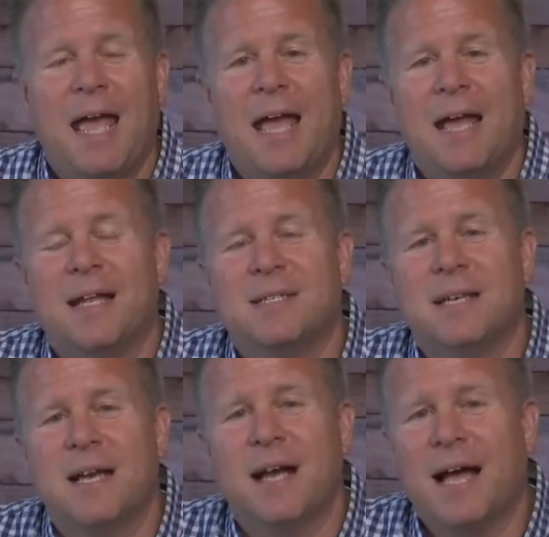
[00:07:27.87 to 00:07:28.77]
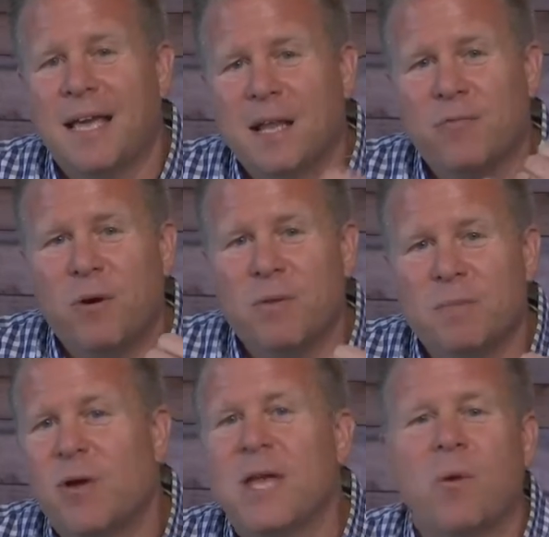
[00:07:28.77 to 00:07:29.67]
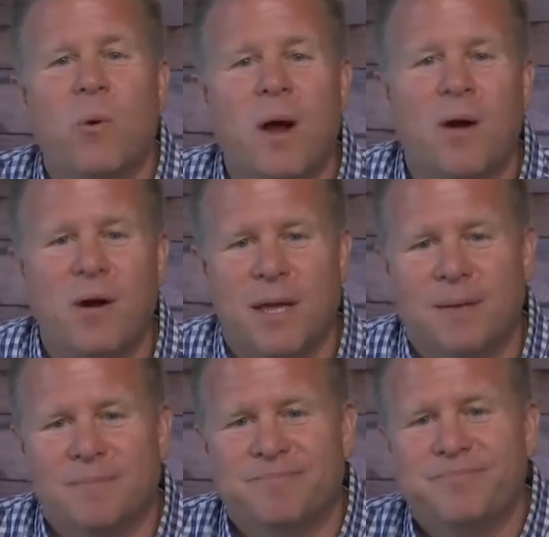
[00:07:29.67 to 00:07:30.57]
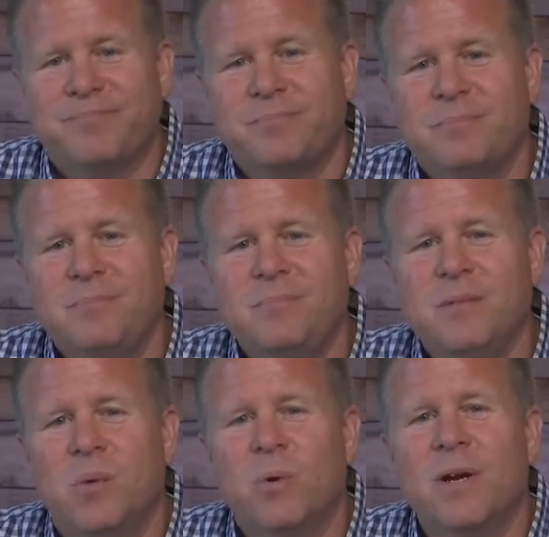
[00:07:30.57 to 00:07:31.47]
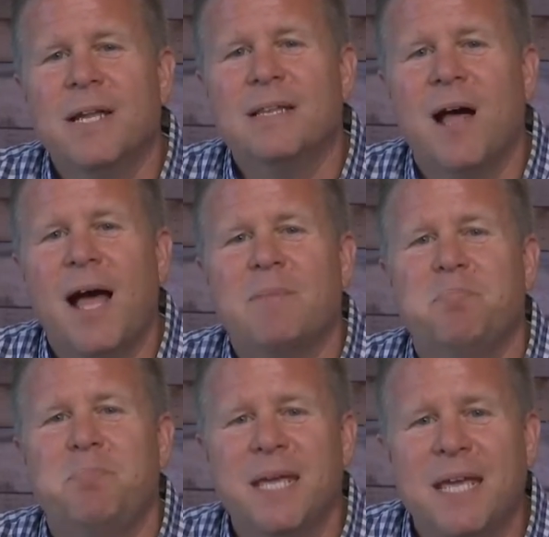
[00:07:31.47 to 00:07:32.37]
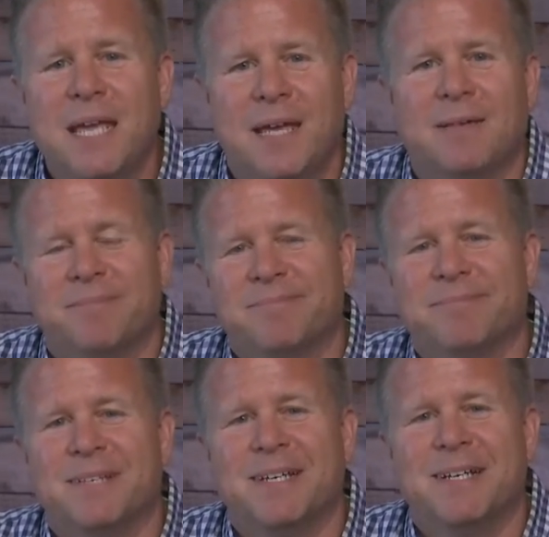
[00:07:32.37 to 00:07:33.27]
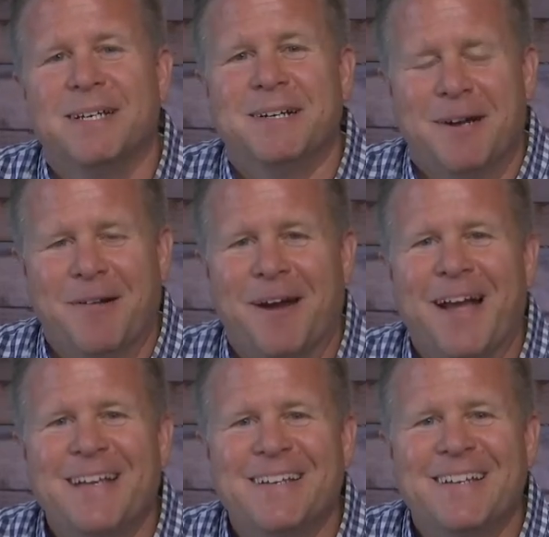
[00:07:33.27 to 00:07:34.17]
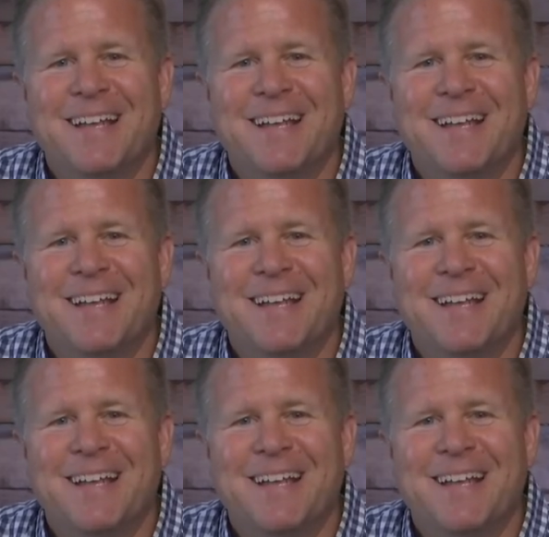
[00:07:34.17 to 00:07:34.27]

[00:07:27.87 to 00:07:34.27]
And I get on the phone with him. Okay, where are you? We're in lot B. All right.